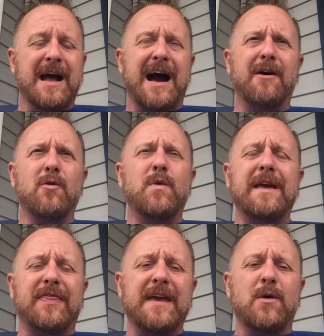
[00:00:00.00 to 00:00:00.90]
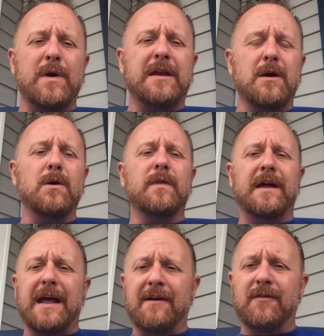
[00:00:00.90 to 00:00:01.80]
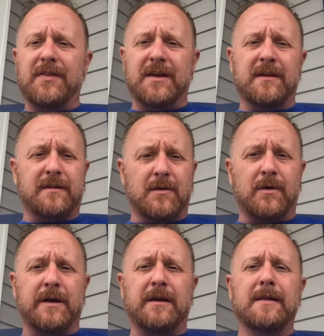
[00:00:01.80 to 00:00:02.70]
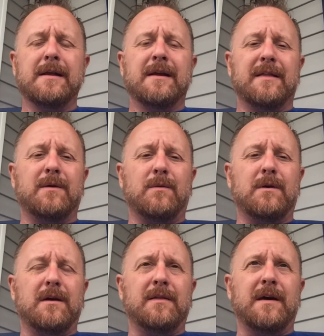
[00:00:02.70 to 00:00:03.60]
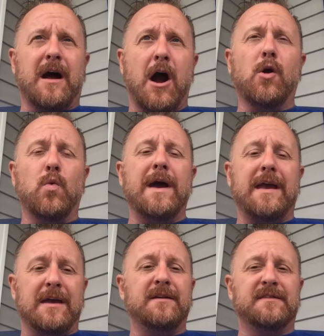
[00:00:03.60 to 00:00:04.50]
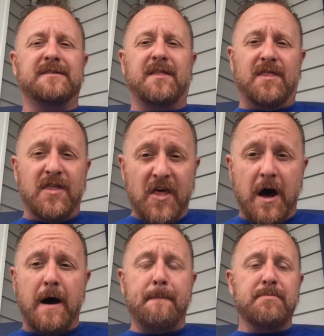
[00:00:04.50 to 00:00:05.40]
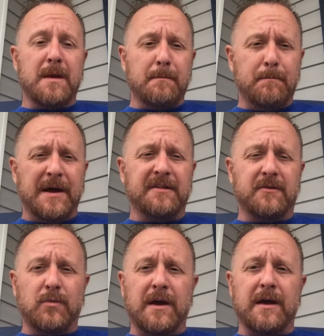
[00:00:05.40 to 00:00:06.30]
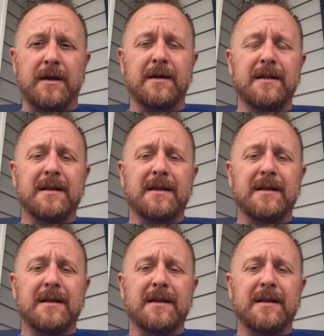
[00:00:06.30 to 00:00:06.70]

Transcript: How do we think we know that everything is going that, that our way is the best way?